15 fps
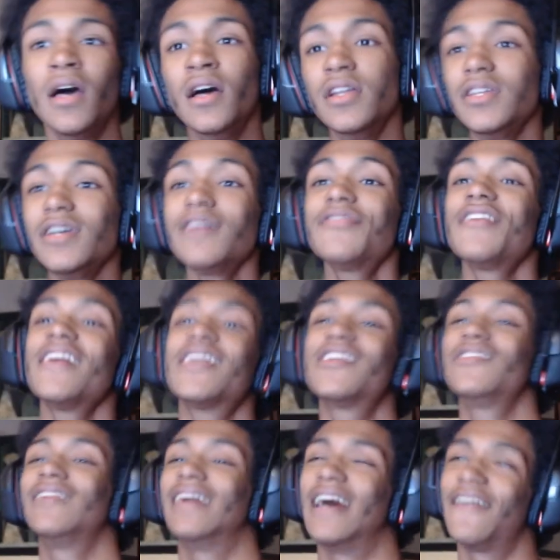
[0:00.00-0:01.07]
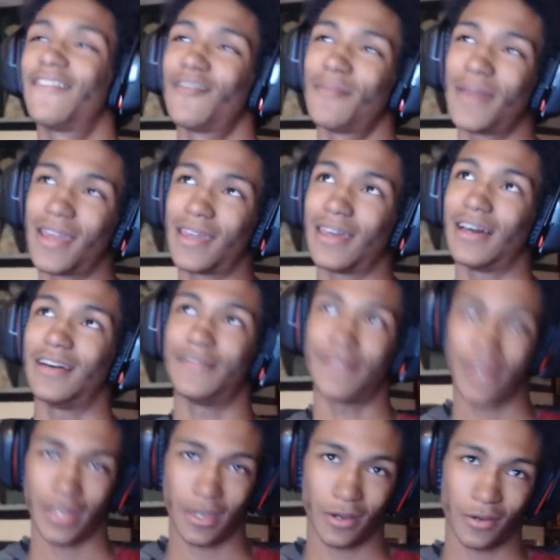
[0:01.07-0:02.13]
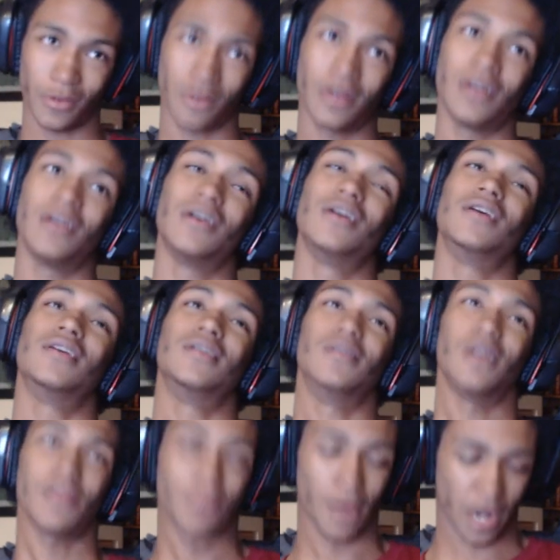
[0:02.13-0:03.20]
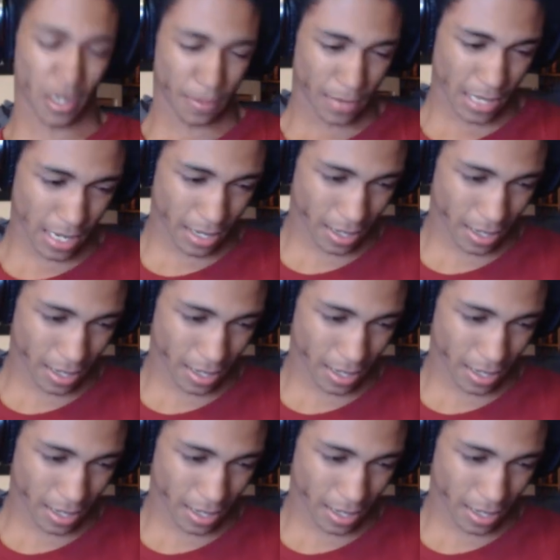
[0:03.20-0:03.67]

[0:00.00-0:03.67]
you think you'll ever make a video with Markiplier?